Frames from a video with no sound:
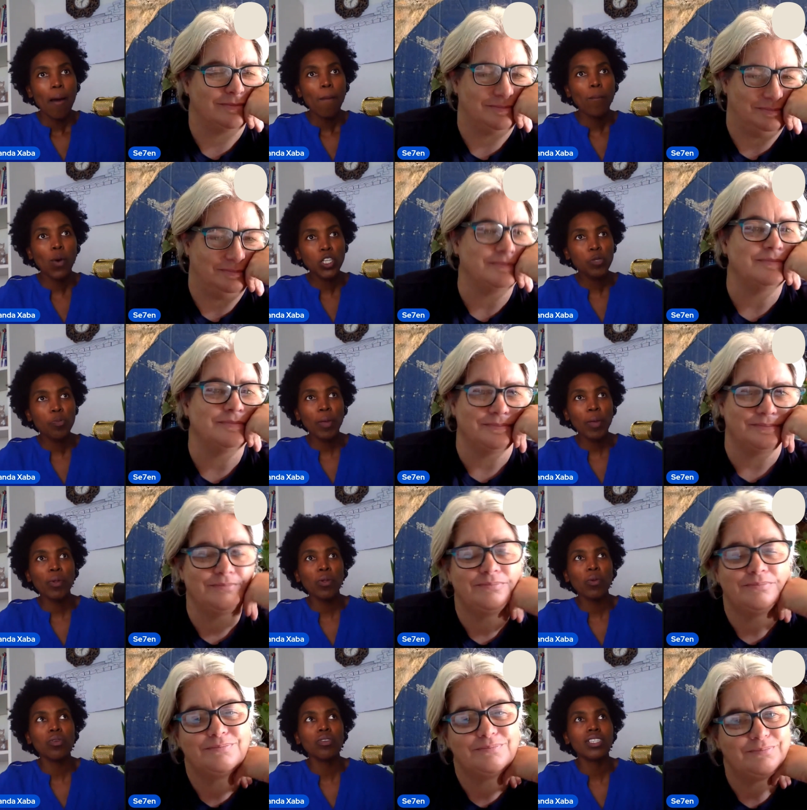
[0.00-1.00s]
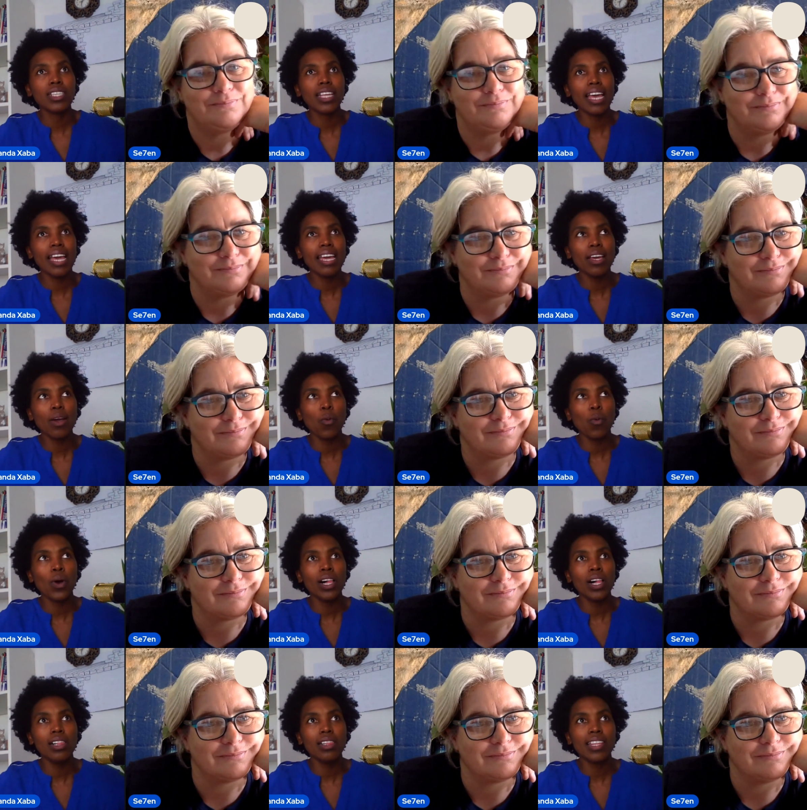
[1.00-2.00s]
Speaker 1: Most mm -hmm. people will say,
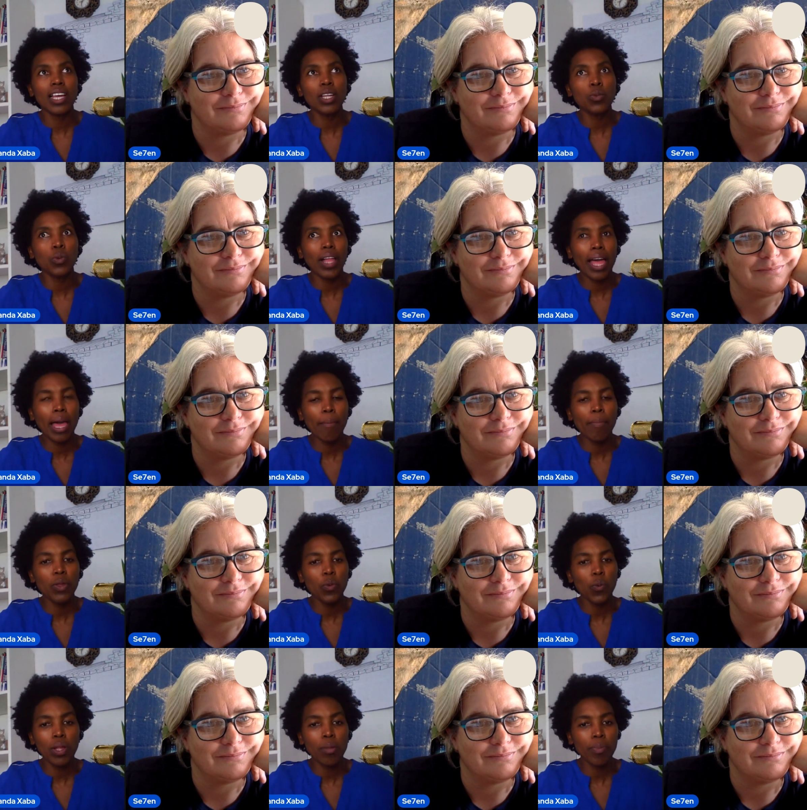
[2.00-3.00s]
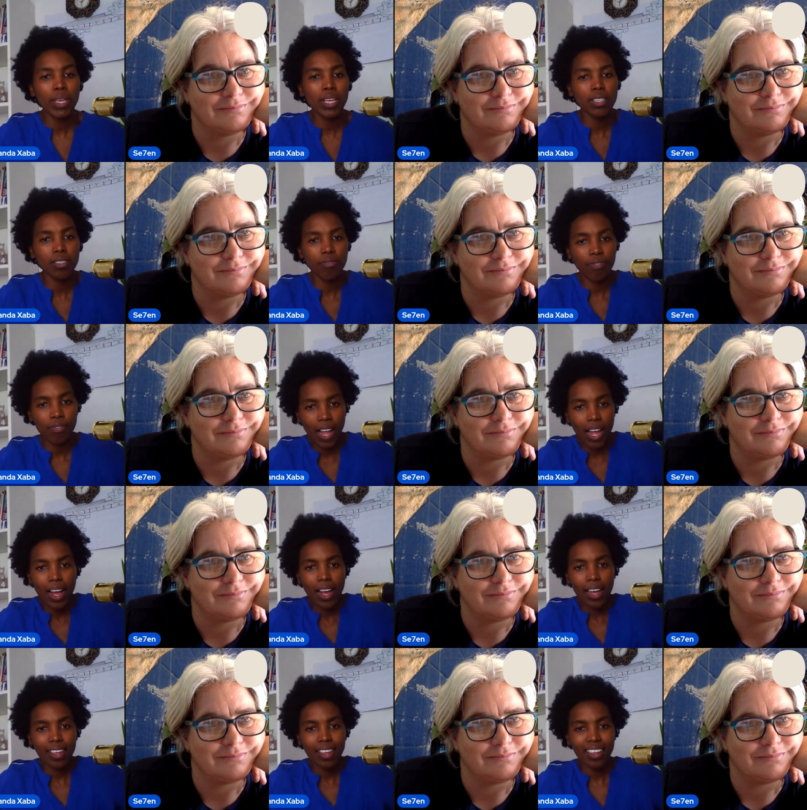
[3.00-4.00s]
well, that will happen when pigs
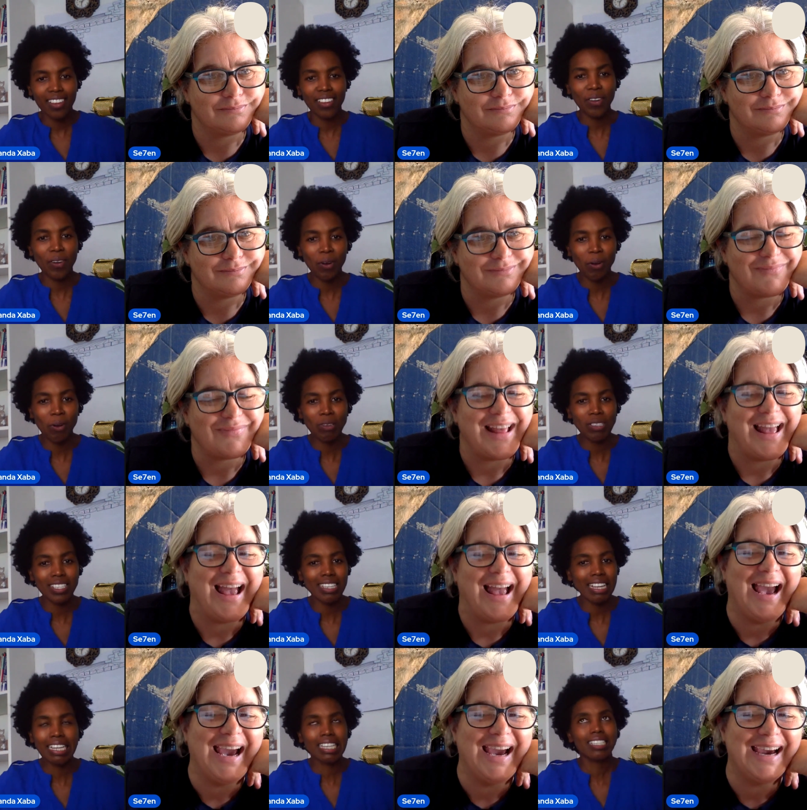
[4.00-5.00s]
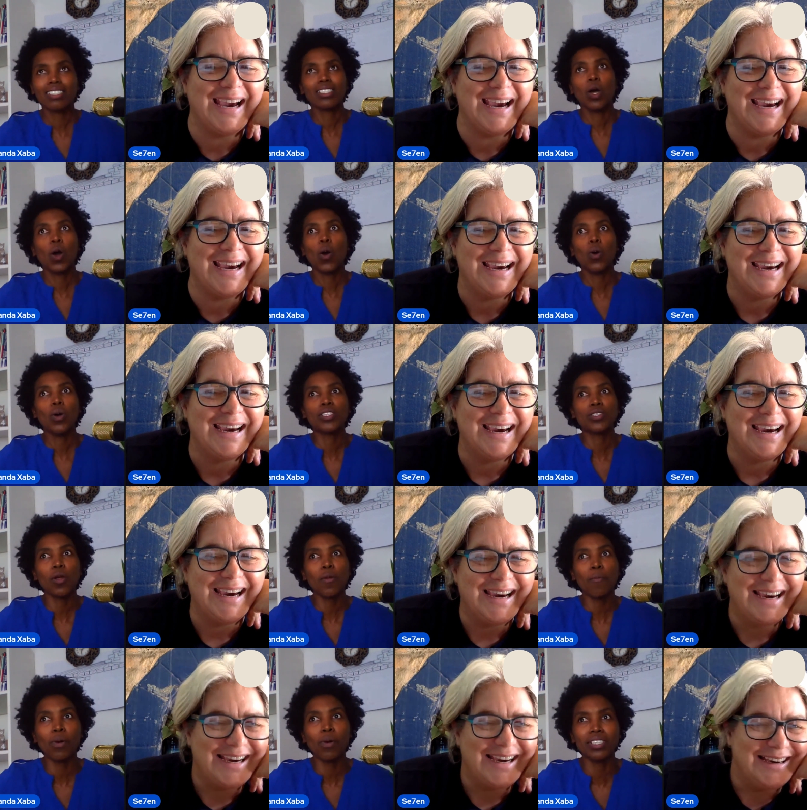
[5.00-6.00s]
fly, you know, because it's like, no, it's
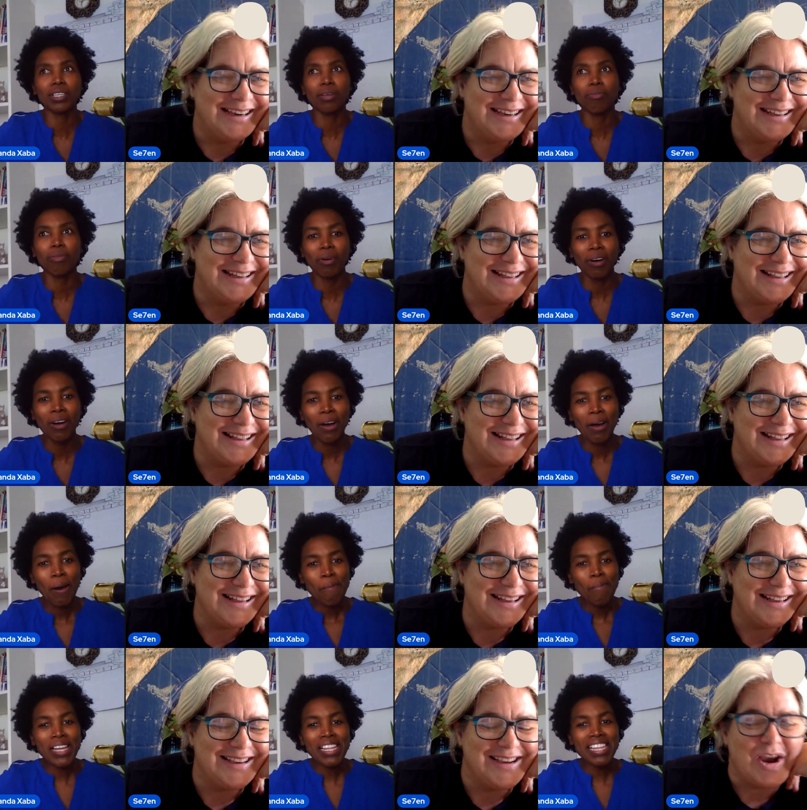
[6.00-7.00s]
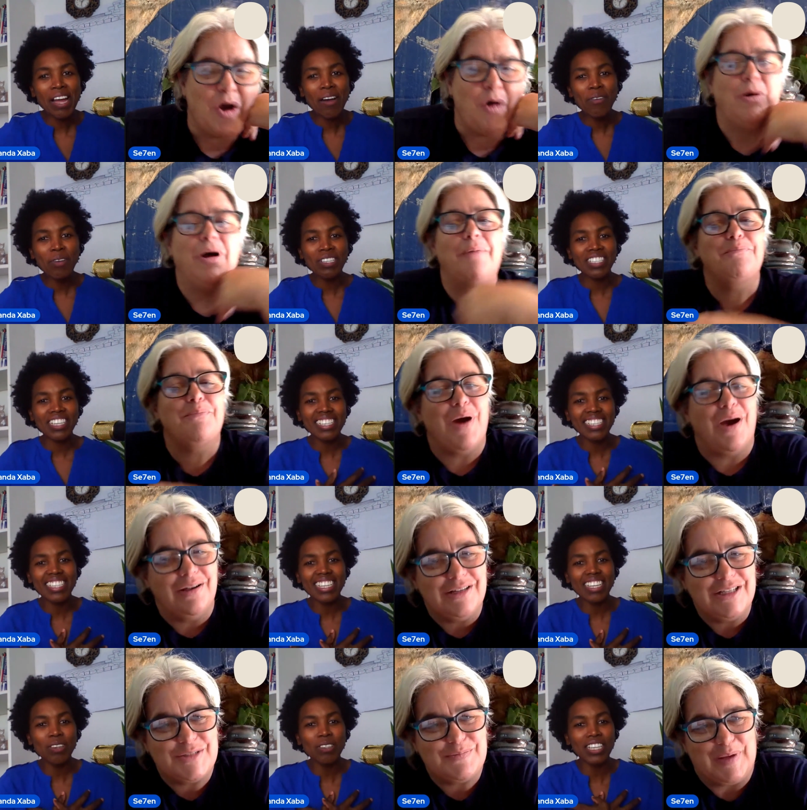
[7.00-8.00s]
not possible. But now you just
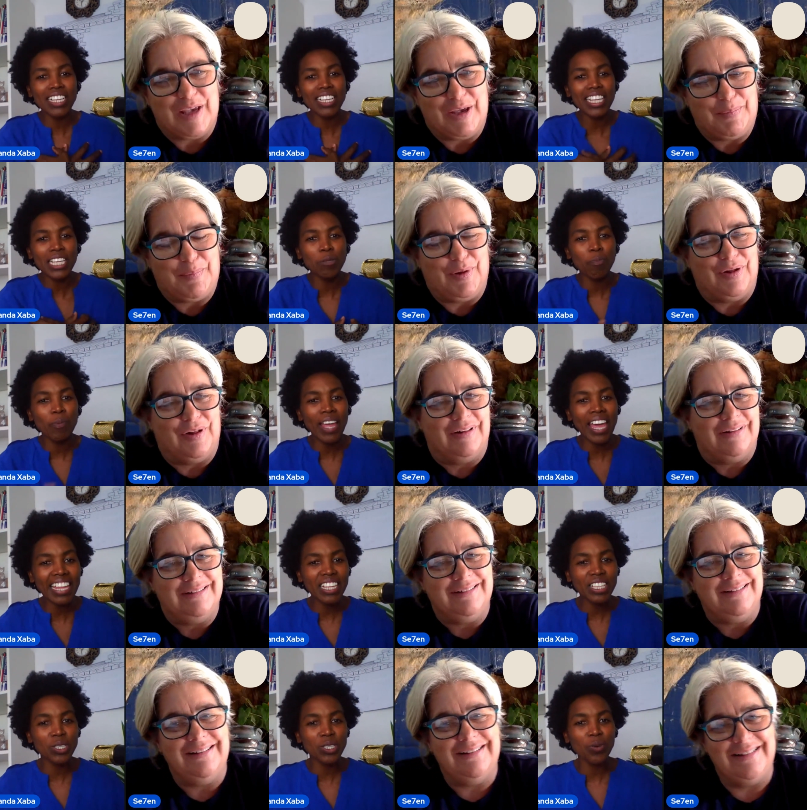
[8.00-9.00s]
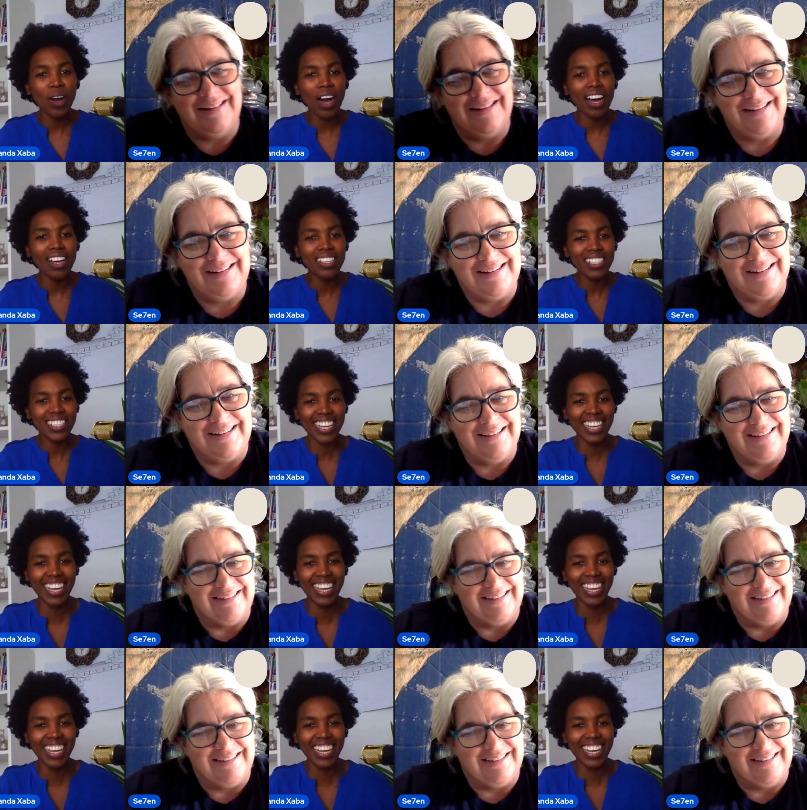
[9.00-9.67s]
you just explained it to us